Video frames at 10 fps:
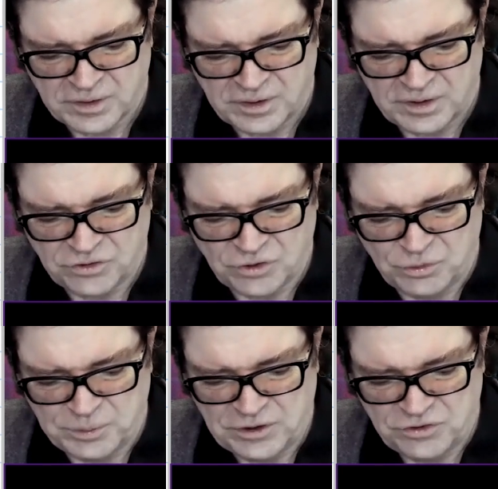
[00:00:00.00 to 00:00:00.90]
it's going
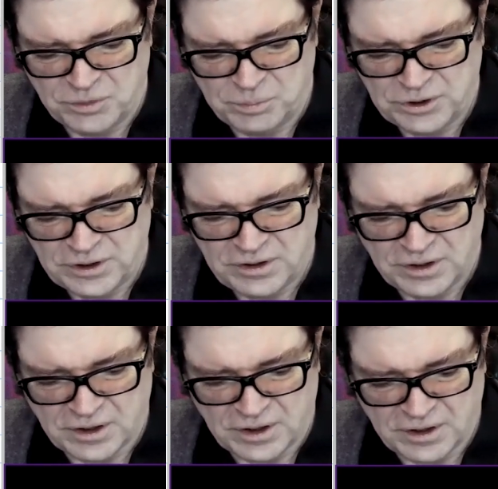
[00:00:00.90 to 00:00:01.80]
to be
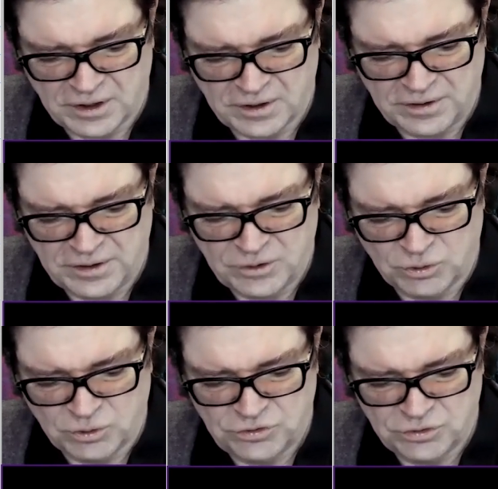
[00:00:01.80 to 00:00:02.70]
simply
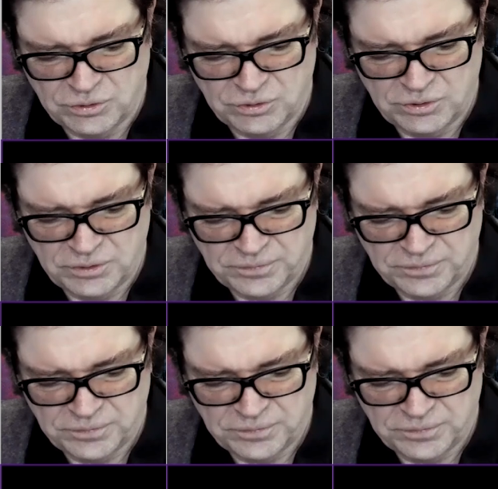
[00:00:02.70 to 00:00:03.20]
equal to